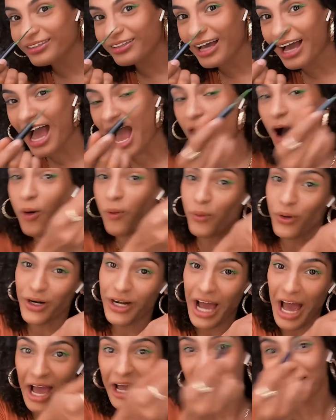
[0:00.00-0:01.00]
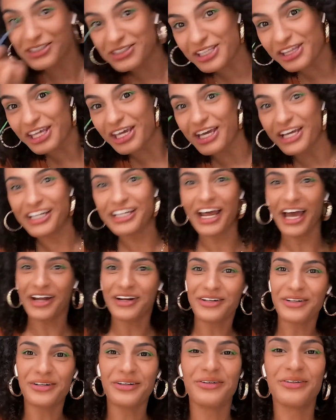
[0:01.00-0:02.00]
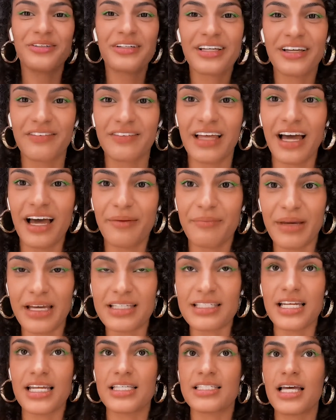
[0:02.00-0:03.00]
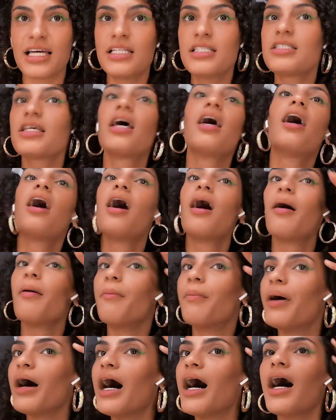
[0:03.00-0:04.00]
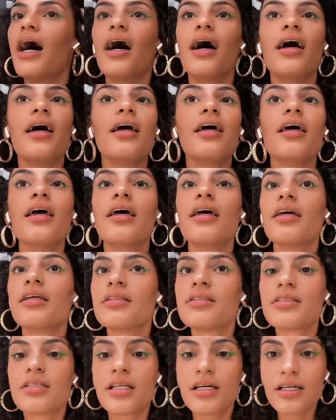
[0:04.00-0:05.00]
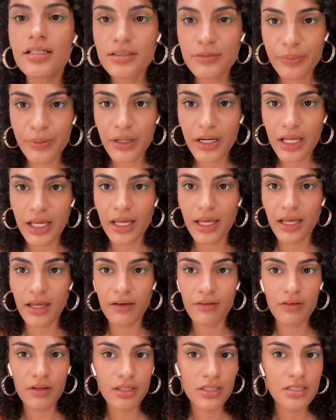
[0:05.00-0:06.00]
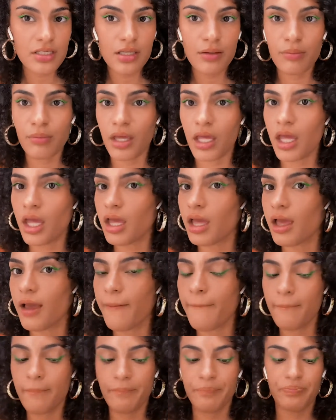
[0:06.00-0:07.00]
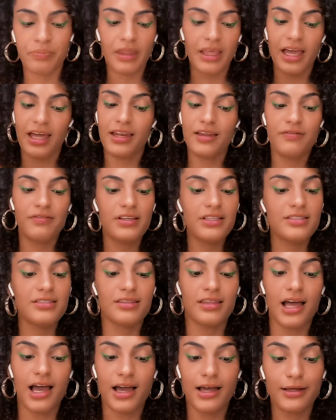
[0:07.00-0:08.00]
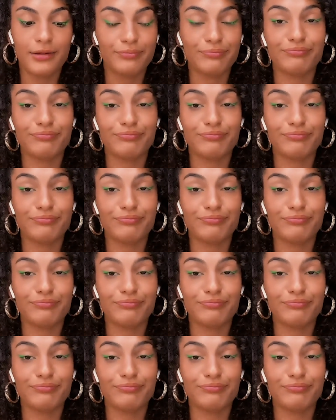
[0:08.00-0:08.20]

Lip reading: outward eye into the in. I don't know if that makes any sense, but it looks pretty even to me. And if it's not,